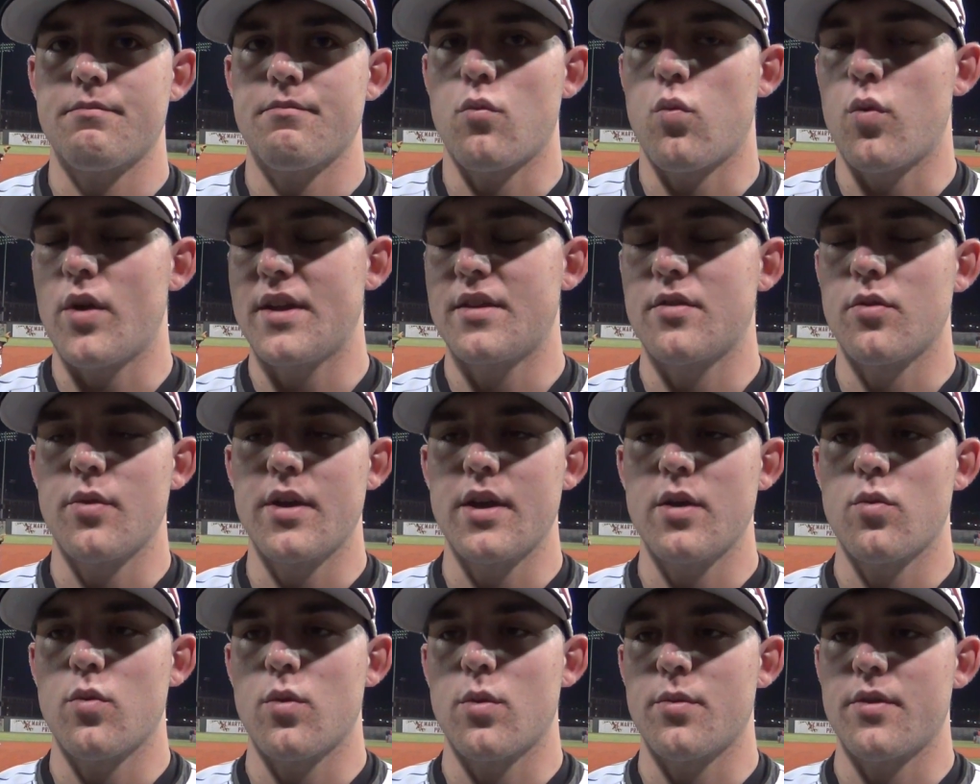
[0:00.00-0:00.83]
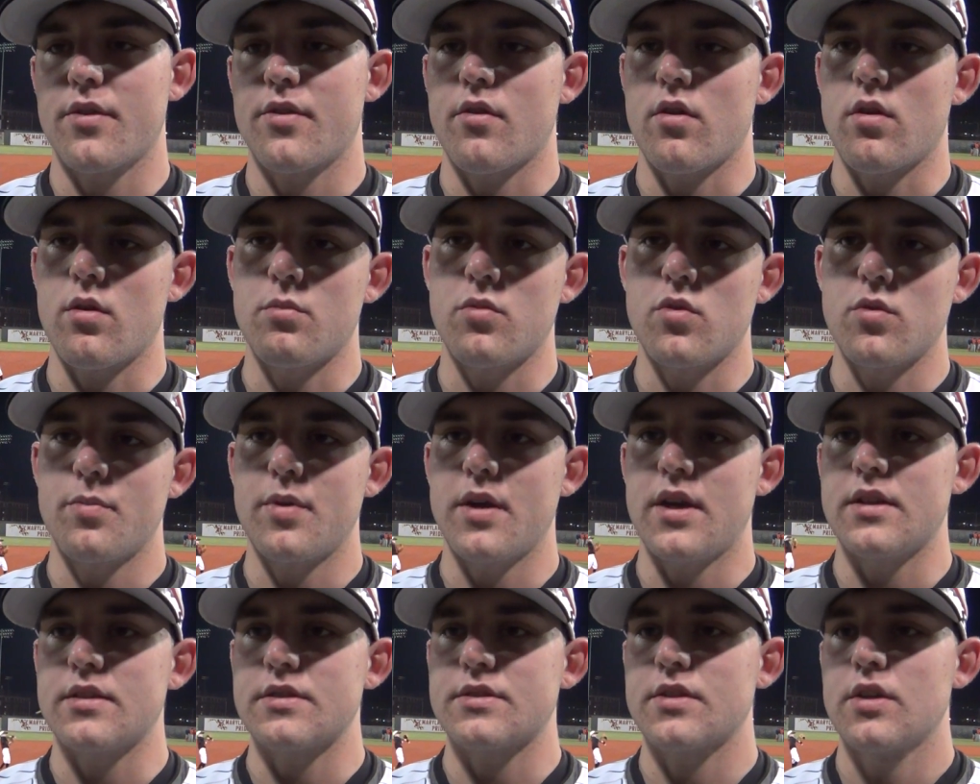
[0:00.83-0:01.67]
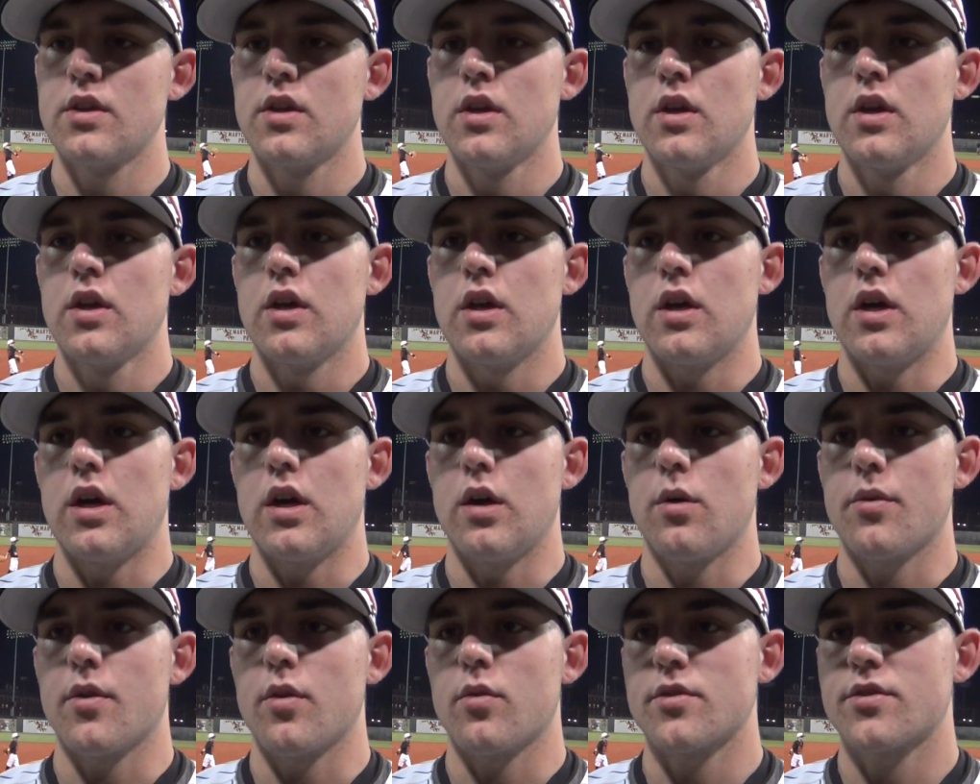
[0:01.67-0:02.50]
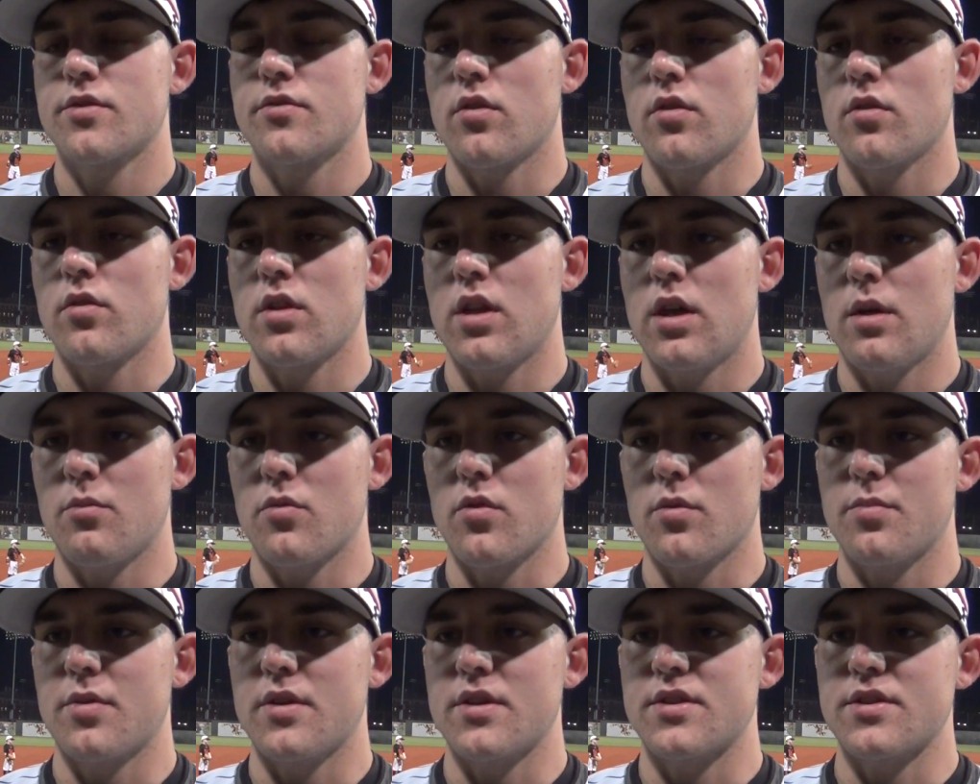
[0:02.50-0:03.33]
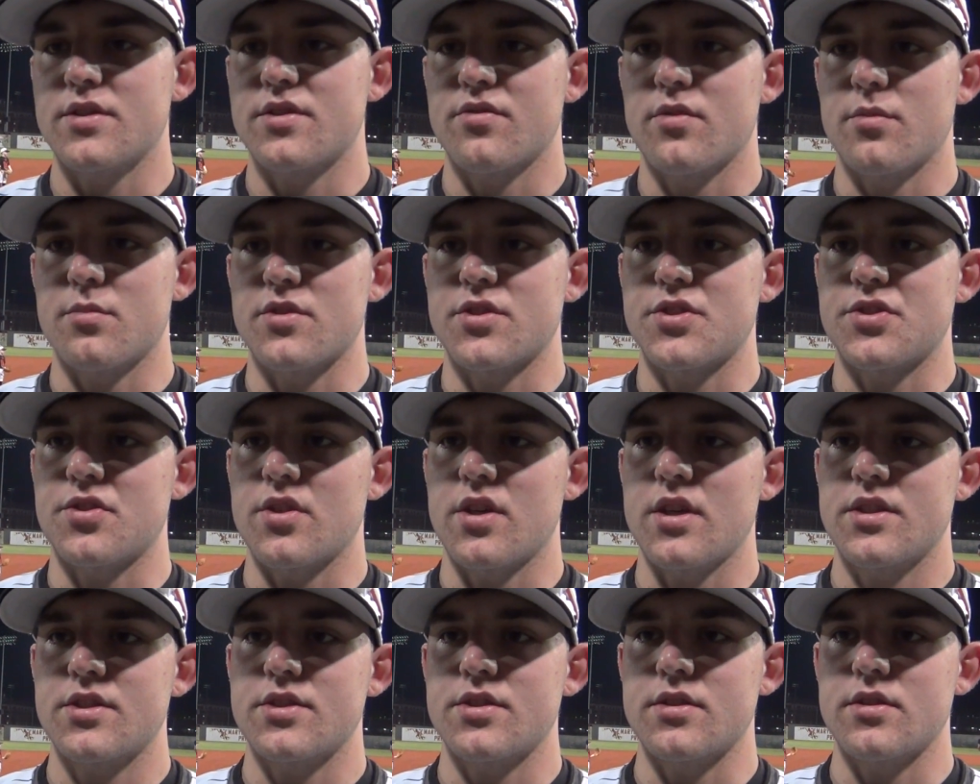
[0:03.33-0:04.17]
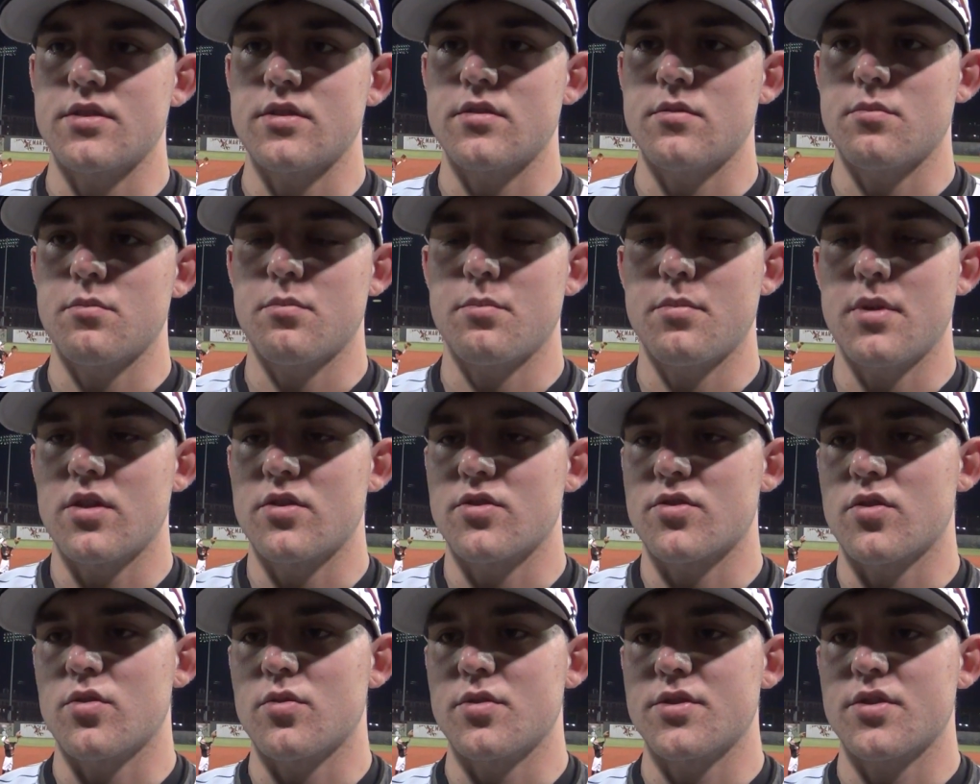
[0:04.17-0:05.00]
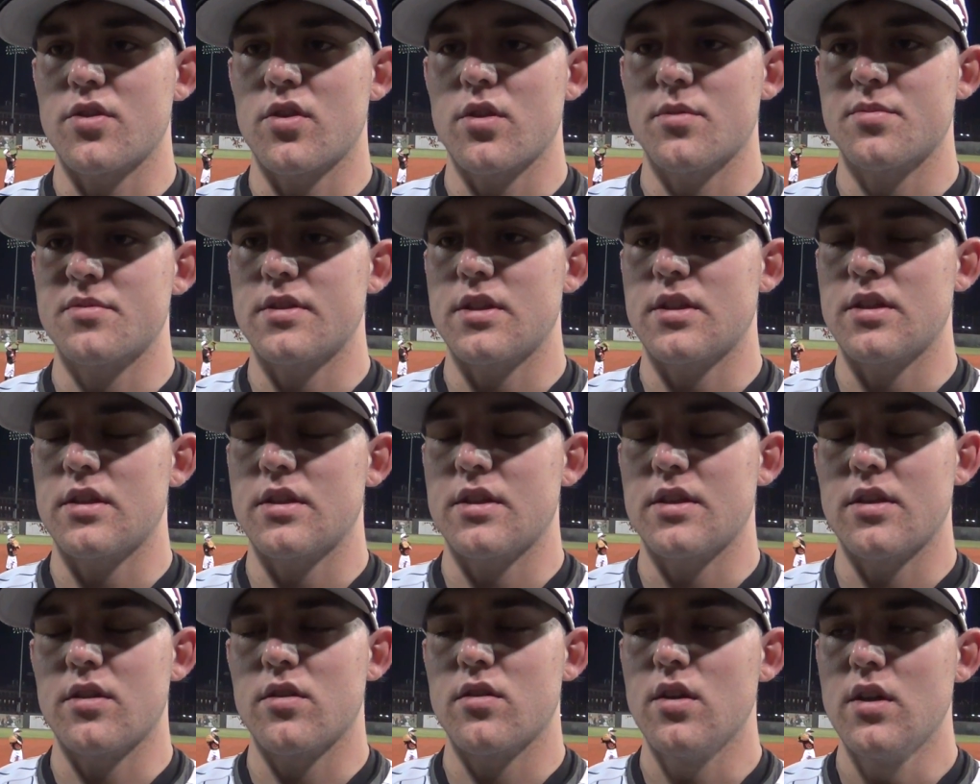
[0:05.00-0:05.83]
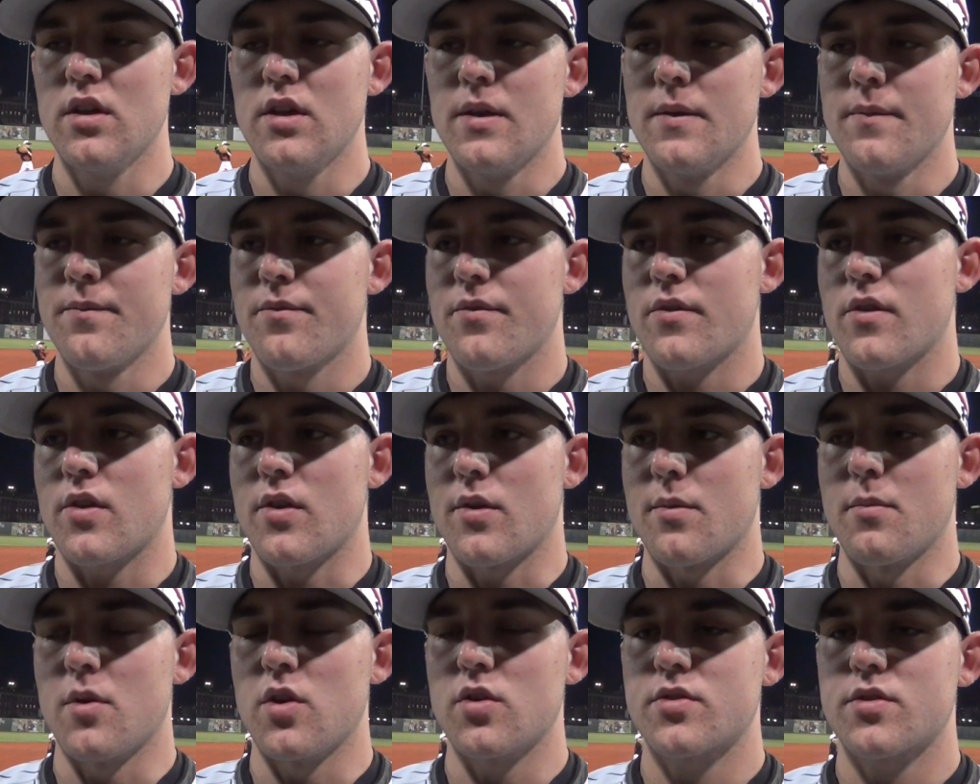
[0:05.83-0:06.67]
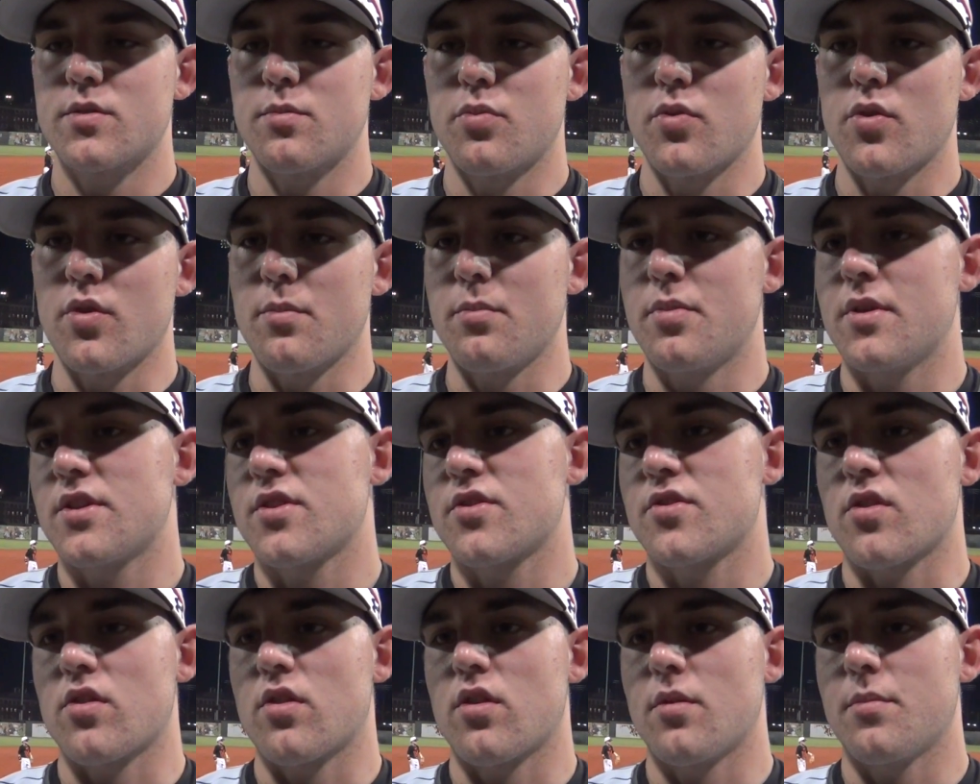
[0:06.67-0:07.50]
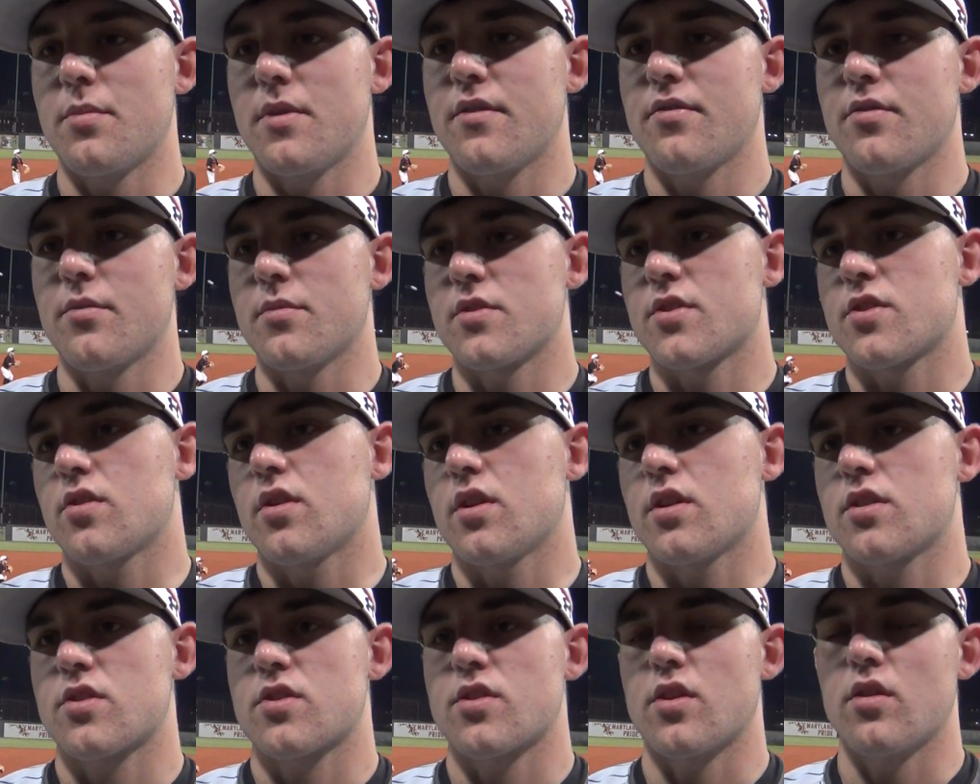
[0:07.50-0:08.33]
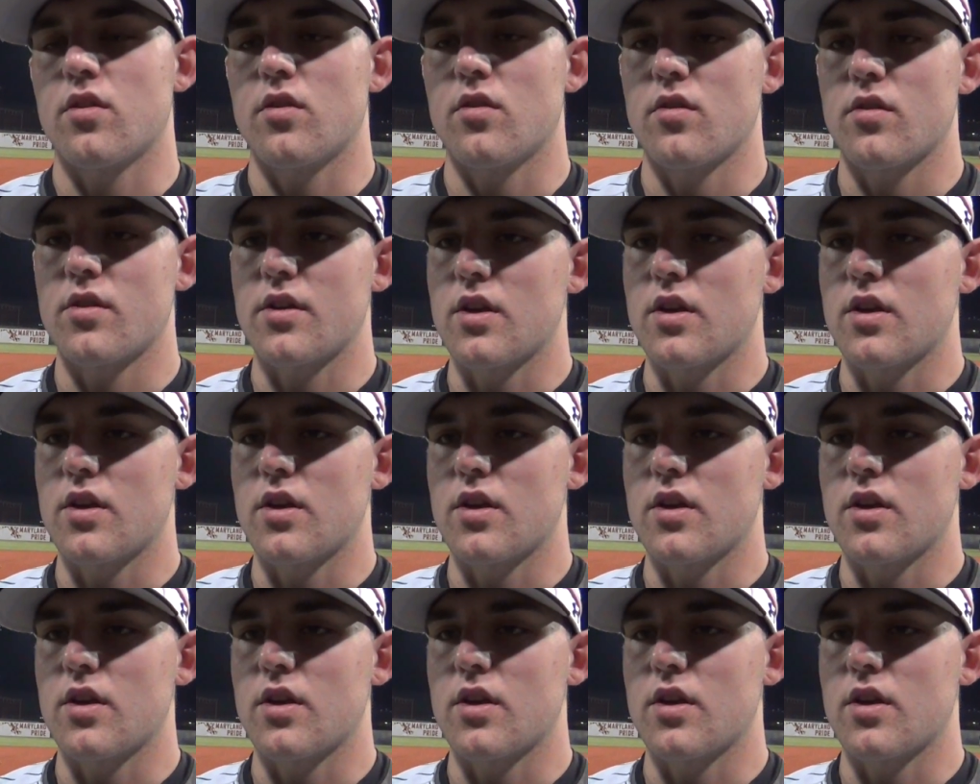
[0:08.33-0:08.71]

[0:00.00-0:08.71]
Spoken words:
Week to week when we throw our bullpens, we always throw a lot more pitches from the stretch, and Bellinger always harps that your most important pitches are going to be from the stretch. So